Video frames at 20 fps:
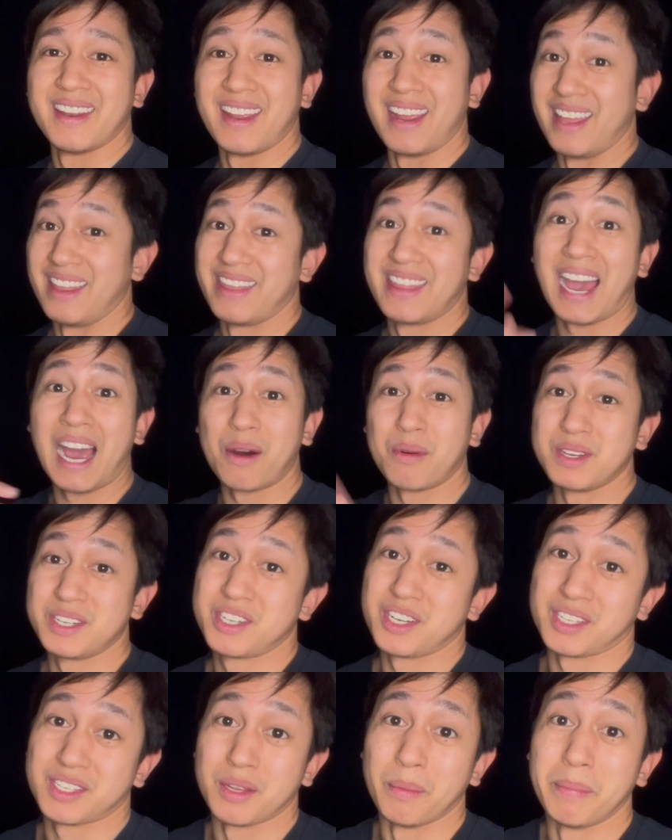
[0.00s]
And that was
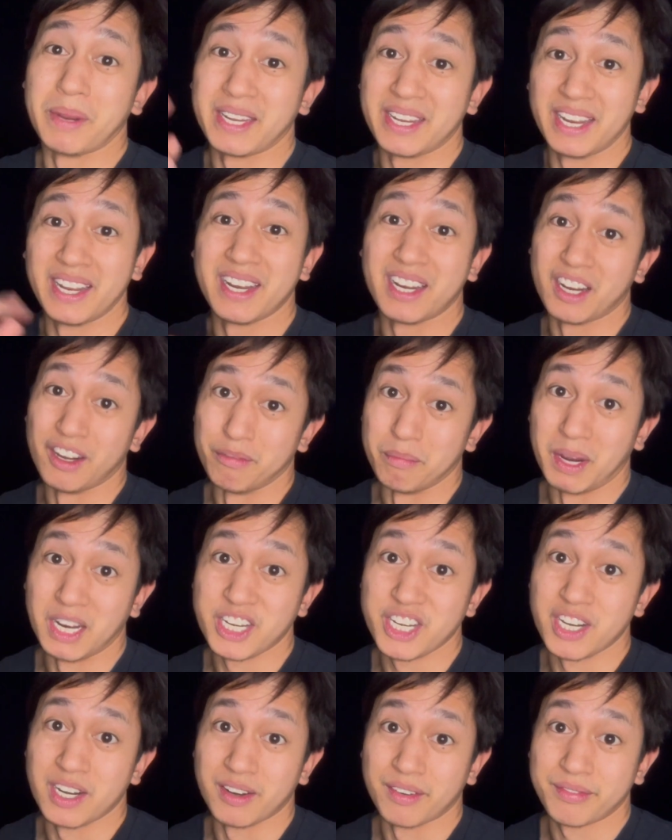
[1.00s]
just the beginning of my
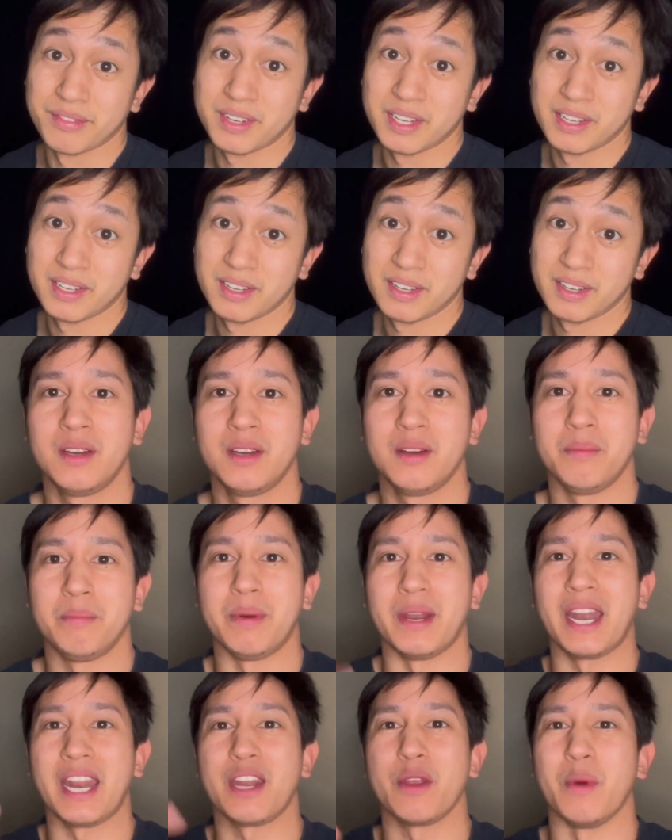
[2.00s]
shift.
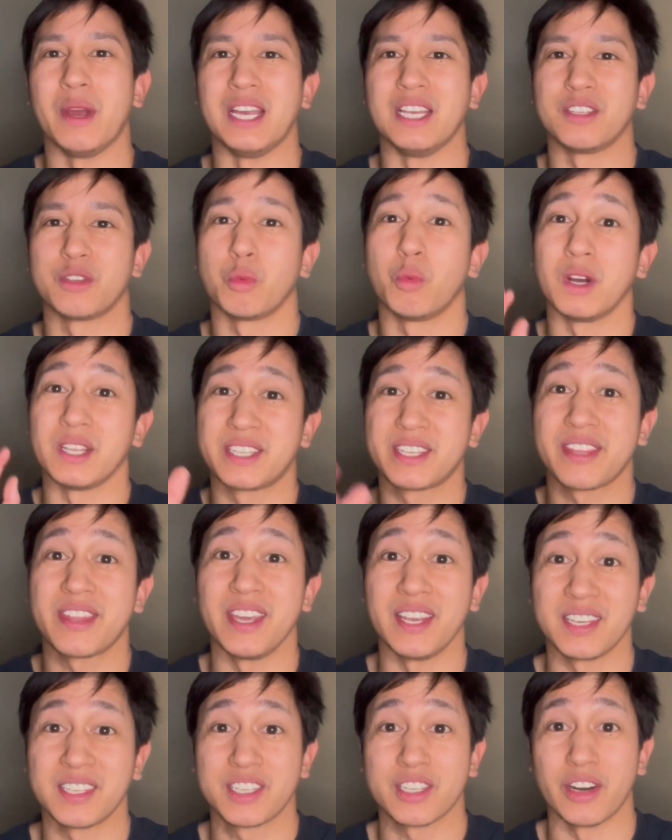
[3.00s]
But anyways, once
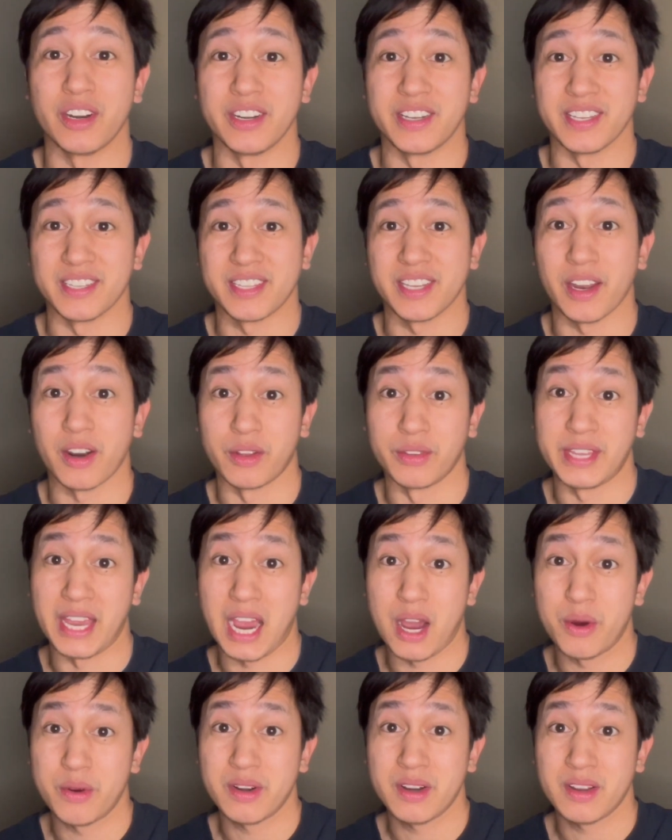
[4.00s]
things started to settle
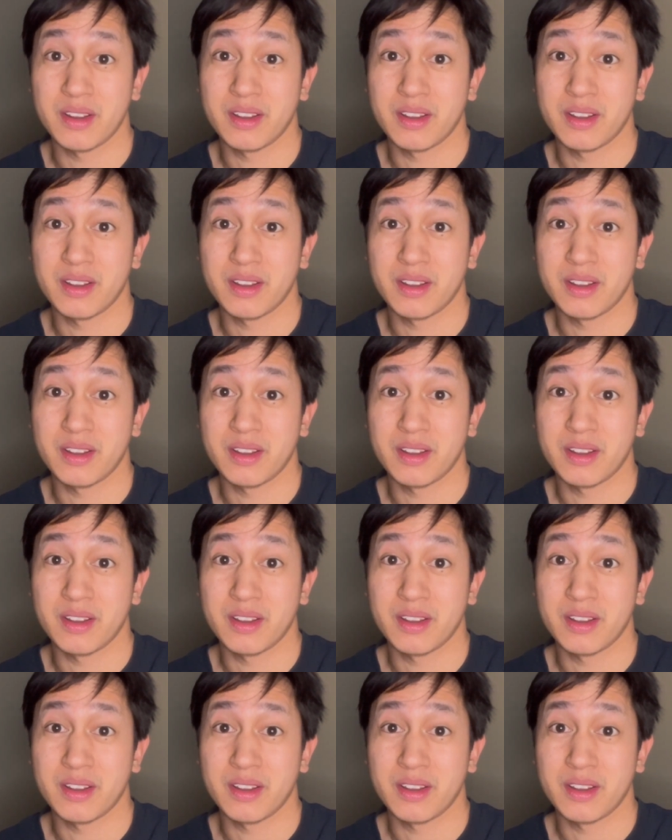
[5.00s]
down,